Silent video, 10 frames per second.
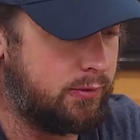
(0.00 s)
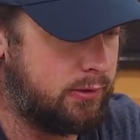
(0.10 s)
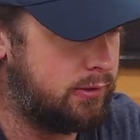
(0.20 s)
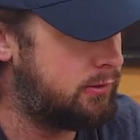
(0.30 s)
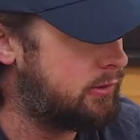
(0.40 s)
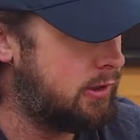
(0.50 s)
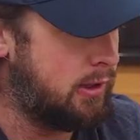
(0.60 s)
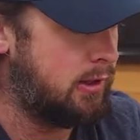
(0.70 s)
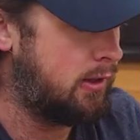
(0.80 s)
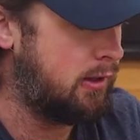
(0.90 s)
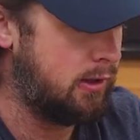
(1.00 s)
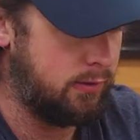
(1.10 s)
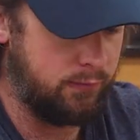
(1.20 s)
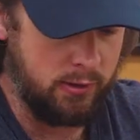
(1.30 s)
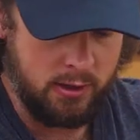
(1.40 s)
and
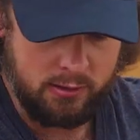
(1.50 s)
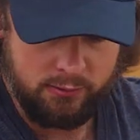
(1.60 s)
If you got an